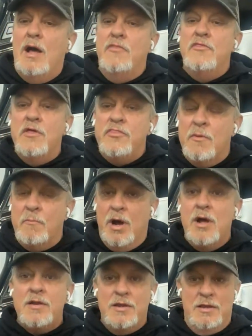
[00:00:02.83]
The
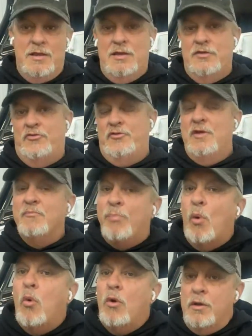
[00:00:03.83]
money is
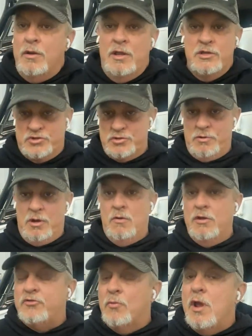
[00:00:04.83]
important, as you know,
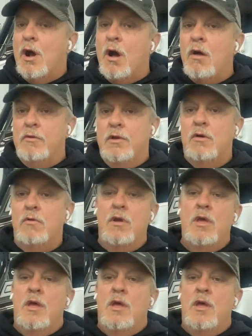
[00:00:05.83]
as we all know,